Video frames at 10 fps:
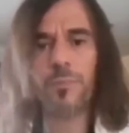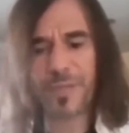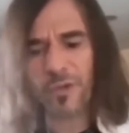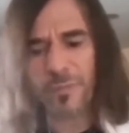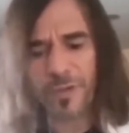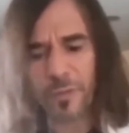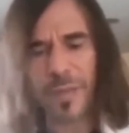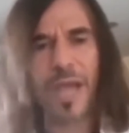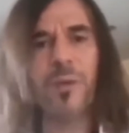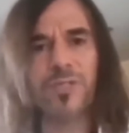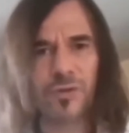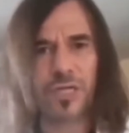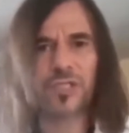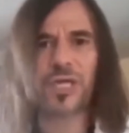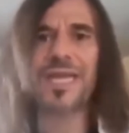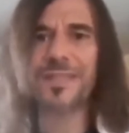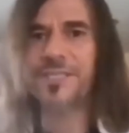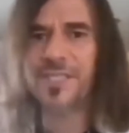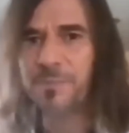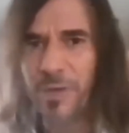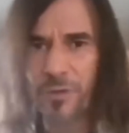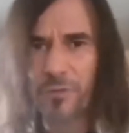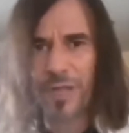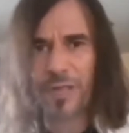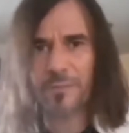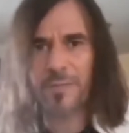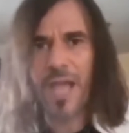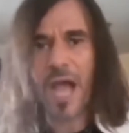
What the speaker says: pyramidal power structure in the spirit realm,